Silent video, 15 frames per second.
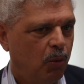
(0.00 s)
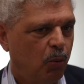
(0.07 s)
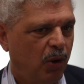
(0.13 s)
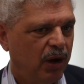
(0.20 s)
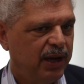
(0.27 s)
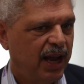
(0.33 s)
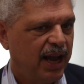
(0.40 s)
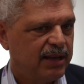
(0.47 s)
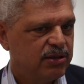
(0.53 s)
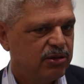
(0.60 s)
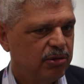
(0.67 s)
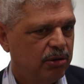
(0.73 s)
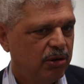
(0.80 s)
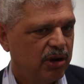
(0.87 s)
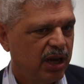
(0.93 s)
one has
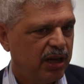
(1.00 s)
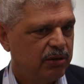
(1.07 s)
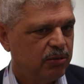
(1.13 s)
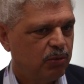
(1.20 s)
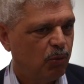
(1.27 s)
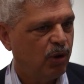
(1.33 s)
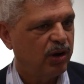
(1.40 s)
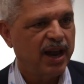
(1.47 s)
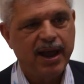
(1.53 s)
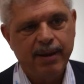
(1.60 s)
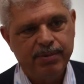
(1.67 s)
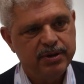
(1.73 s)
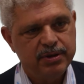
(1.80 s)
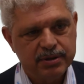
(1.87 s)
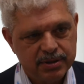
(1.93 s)
to look at what
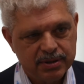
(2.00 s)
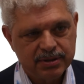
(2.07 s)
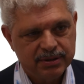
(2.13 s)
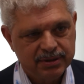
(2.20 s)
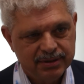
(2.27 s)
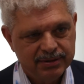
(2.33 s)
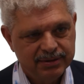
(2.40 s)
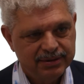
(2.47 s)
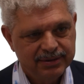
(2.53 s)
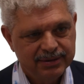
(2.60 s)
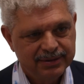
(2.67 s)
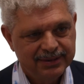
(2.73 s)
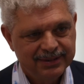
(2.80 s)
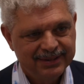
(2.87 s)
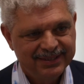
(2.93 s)
happens
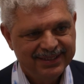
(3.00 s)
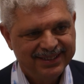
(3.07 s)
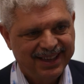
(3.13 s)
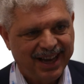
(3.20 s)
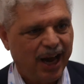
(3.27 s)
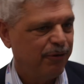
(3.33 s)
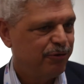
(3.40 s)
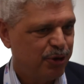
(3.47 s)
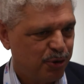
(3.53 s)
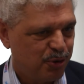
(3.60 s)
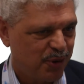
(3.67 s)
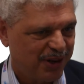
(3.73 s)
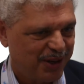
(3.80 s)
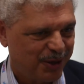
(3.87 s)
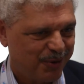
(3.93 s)
after
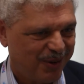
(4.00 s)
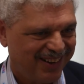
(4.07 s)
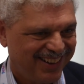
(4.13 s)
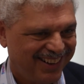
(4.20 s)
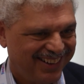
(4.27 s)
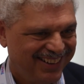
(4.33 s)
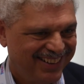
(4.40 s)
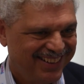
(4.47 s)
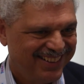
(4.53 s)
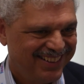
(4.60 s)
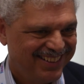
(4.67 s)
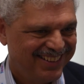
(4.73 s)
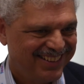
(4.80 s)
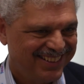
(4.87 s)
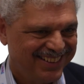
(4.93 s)
2020.
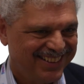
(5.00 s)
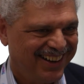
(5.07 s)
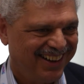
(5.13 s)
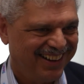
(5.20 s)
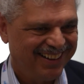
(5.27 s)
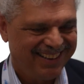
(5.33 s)
Right.